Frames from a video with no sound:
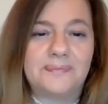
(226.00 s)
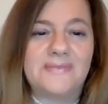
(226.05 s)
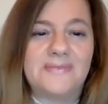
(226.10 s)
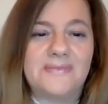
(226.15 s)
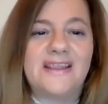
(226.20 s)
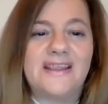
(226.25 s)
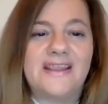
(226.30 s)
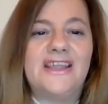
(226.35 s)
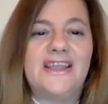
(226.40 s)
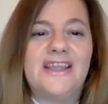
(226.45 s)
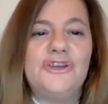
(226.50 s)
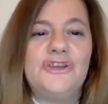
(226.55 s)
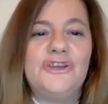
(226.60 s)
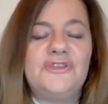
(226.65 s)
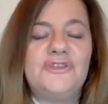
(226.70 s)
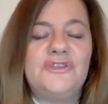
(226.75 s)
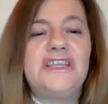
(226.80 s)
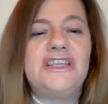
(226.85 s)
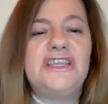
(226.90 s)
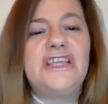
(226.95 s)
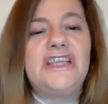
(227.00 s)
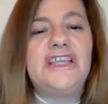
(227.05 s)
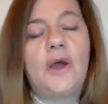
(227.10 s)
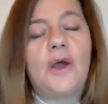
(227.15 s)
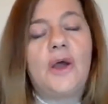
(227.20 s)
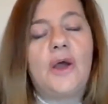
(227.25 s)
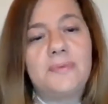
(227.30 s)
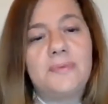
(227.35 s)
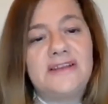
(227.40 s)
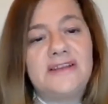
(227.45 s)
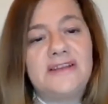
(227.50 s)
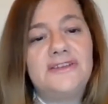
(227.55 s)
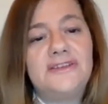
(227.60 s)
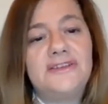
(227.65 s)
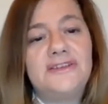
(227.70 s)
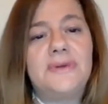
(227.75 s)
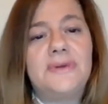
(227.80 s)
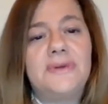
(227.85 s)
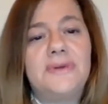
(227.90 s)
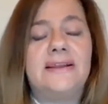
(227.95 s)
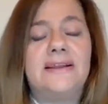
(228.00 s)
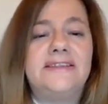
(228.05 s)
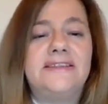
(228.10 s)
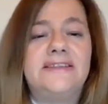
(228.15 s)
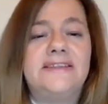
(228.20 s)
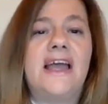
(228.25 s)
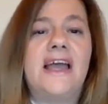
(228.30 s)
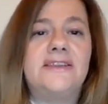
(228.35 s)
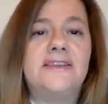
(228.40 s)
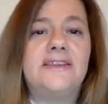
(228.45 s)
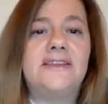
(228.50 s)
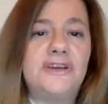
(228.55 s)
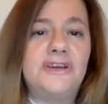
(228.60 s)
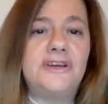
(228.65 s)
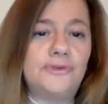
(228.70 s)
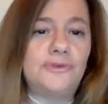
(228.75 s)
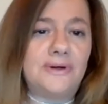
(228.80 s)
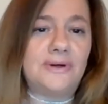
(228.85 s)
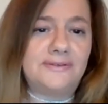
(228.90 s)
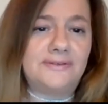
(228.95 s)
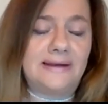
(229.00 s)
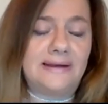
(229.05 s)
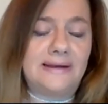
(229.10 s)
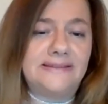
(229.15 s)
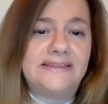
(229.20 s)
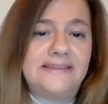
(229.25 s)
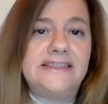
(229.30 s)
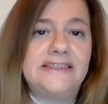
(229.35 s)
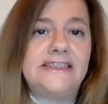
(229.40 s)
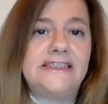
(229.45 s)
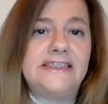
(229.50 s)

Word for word: using augmented reality and virtual reality